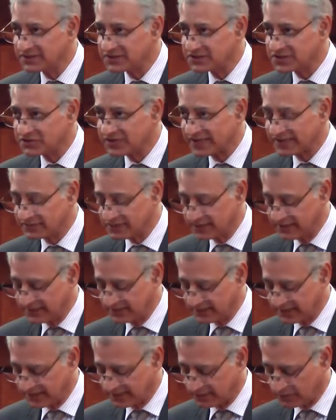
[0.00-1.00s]
strengthening
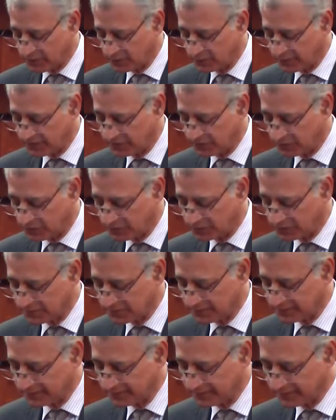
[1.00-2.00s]
the economic growth.
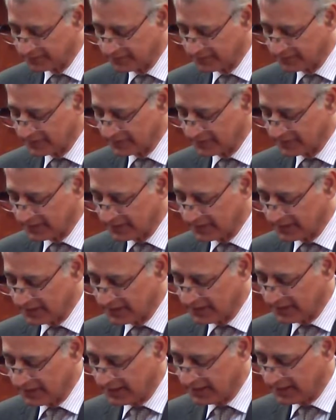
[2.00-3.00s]

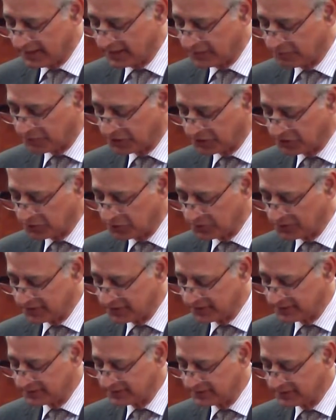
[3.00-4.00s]
In
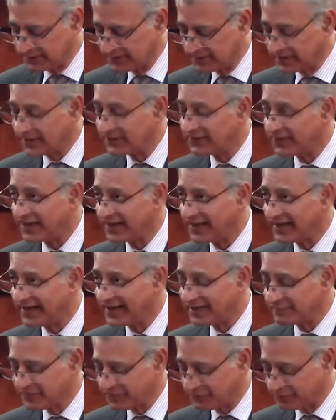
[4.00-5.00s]
particular, the
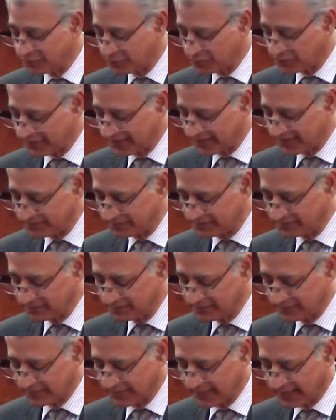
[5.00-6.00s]
IMF program
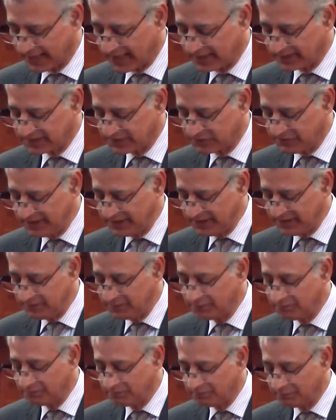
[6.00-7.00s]
had three
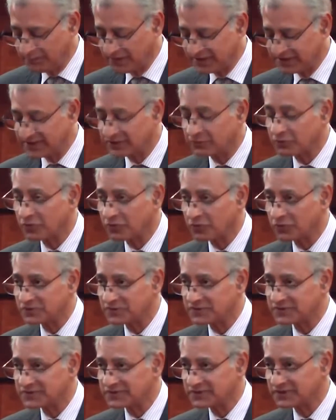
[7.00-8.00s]
major
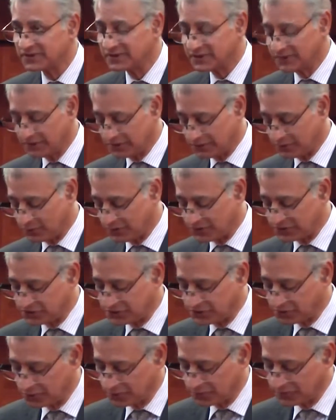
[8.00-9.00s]
goals: to
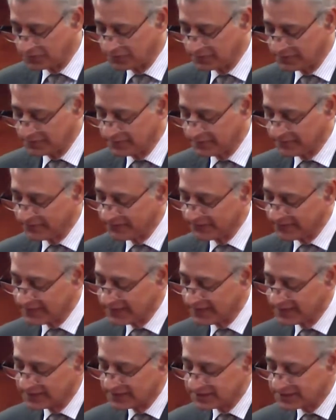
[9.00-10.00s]
ensure
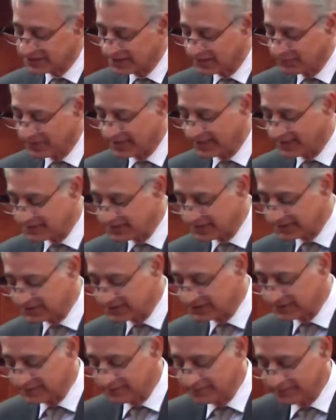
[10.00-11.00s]

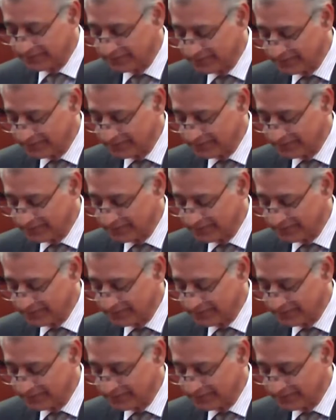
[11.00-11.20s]
stabilization,